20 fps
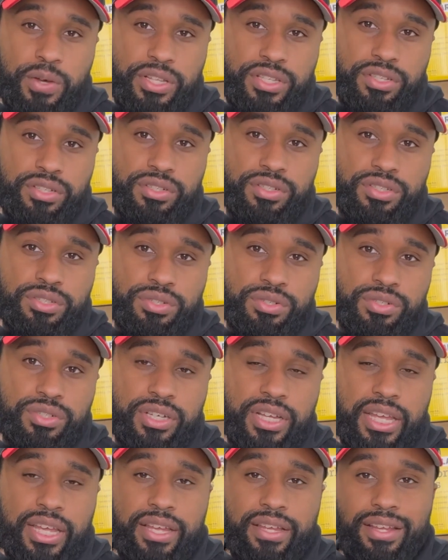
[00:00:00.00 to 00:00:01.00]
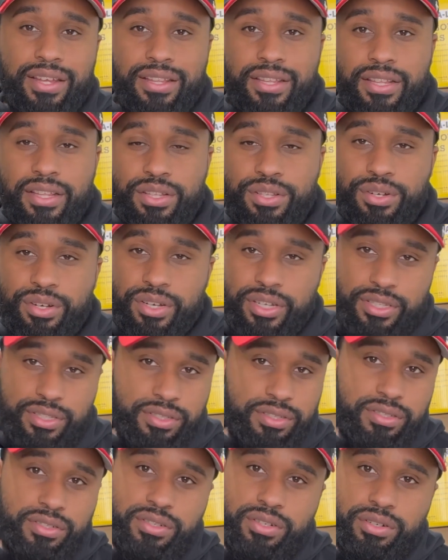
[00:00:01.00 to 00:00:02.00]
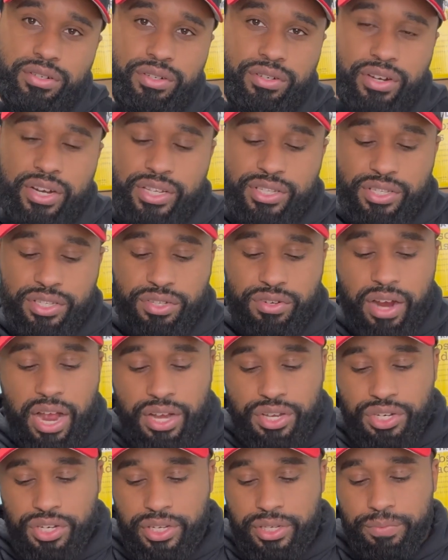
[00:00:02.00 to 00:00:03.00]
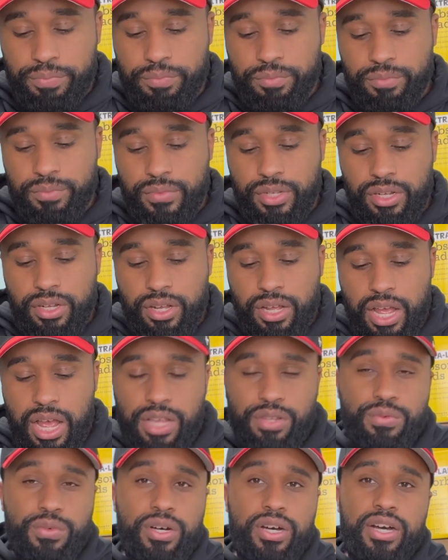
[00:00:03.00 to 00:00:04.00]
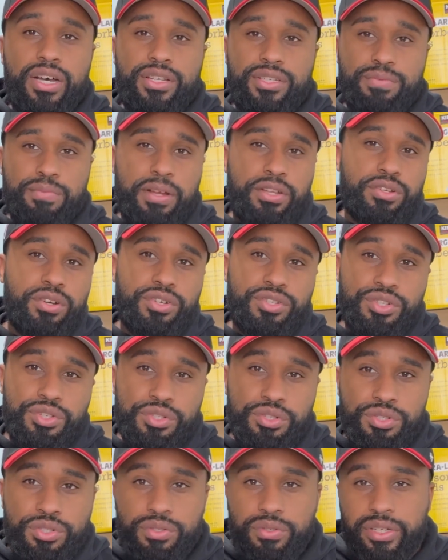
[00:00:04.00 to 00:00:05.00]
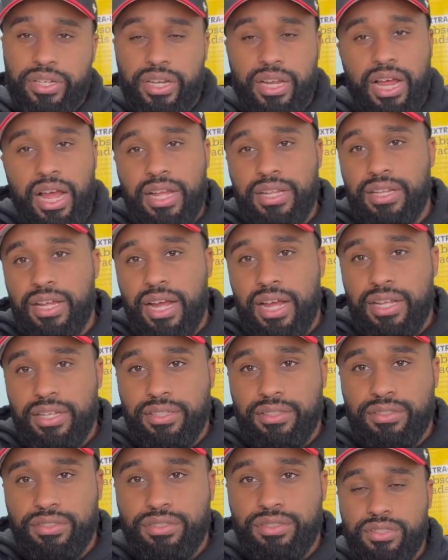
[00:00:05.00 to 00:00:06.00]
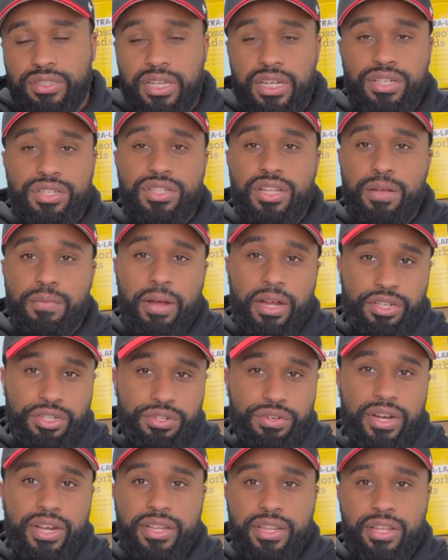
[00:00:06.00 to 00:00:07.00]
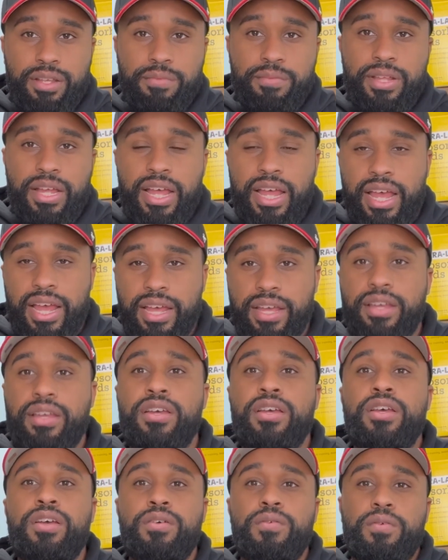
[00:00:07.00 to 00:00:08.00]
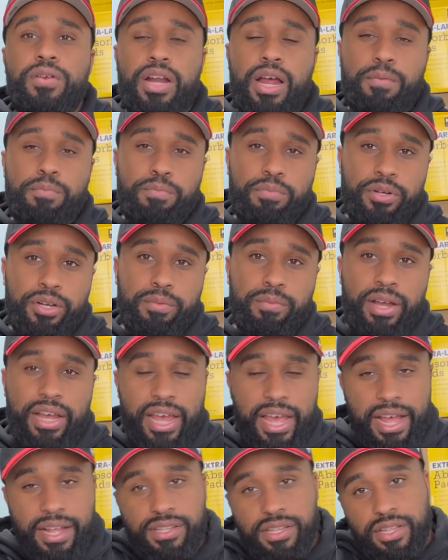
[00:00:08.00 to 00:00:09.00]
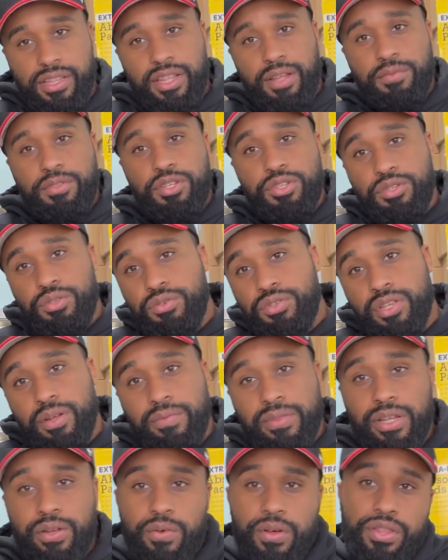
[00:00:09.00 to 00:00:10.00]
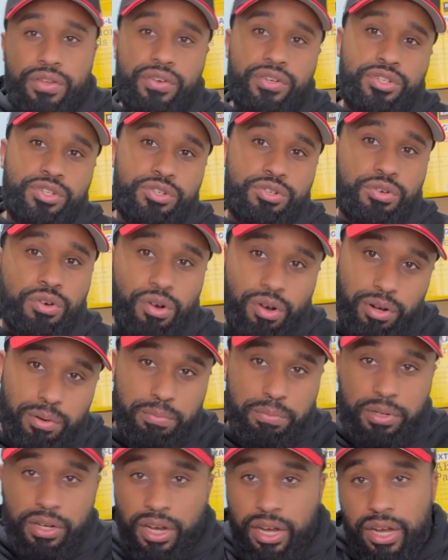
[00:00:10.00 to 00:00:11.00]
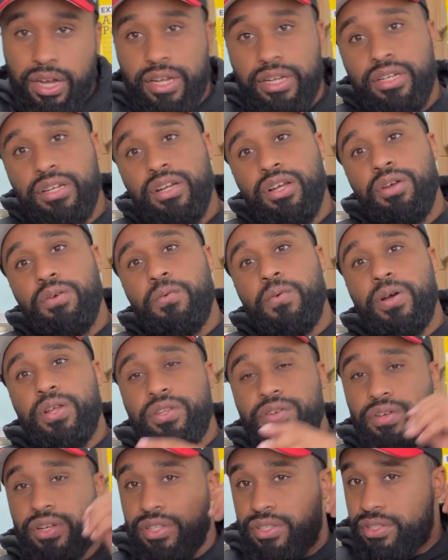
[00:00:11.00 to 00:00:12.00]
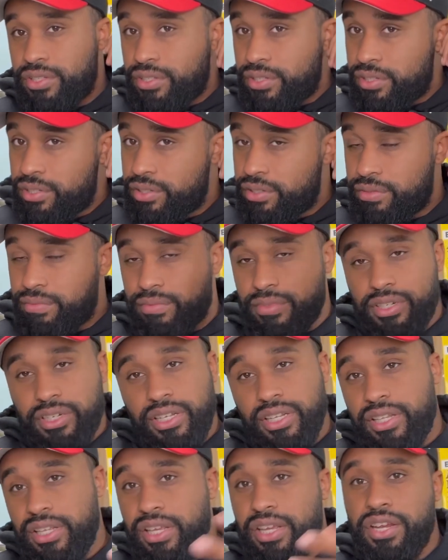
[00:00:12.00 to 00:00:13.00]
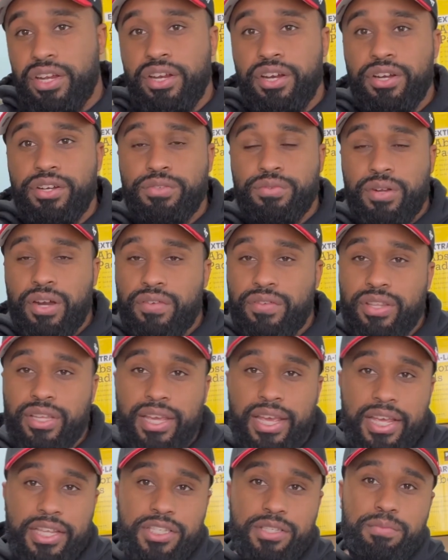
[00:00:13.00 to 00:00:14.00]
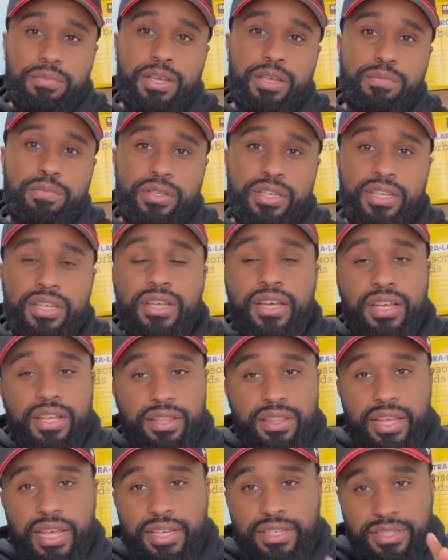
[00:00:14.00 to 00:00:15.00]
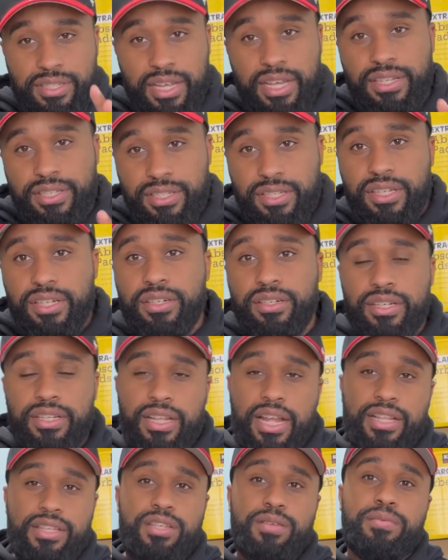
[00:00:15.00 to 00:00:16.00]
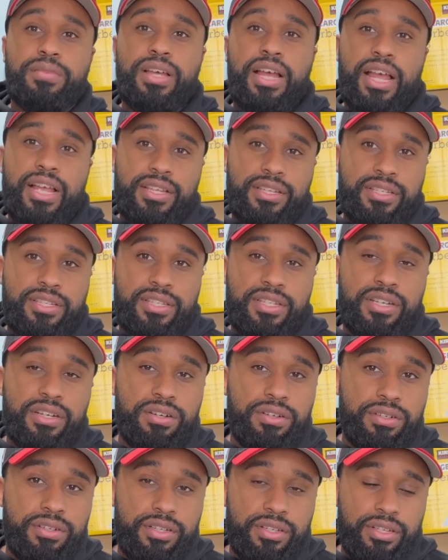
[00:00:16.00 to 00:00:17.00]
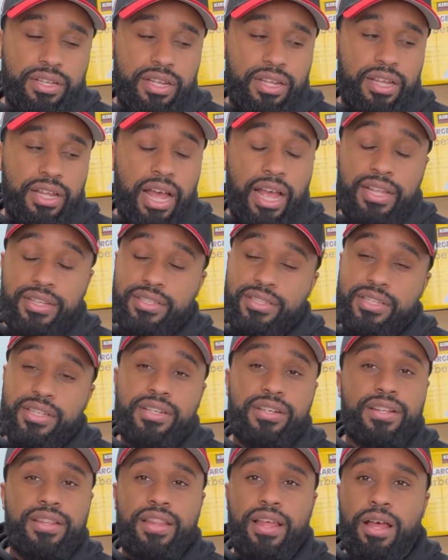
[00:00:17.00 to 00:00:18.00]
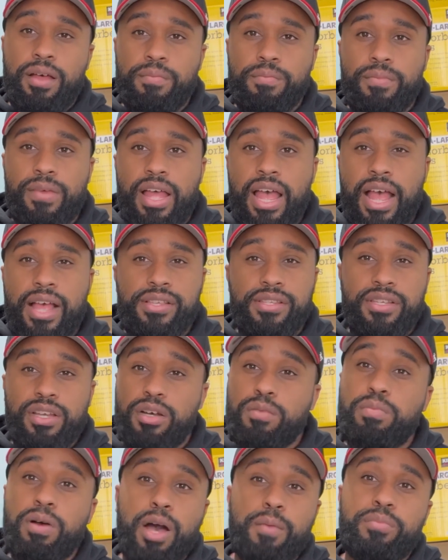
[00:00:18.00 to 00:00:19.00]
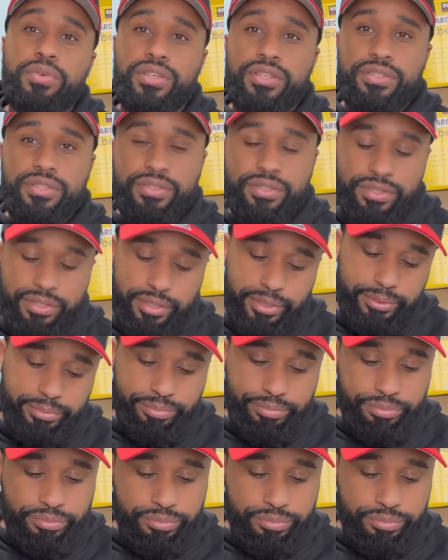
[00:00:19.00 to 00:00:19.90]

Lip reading: wait till it's too late and then the dog is going crazy scratching it, as well as my dogs are used to it. I teach them, I train them that, hey, when I'm putting my hands on them to do something, whether it's drawing blood, whether it's cleaning the ears, whatever the case it may be, they stay still. And that's something I instill in them as young puppies. So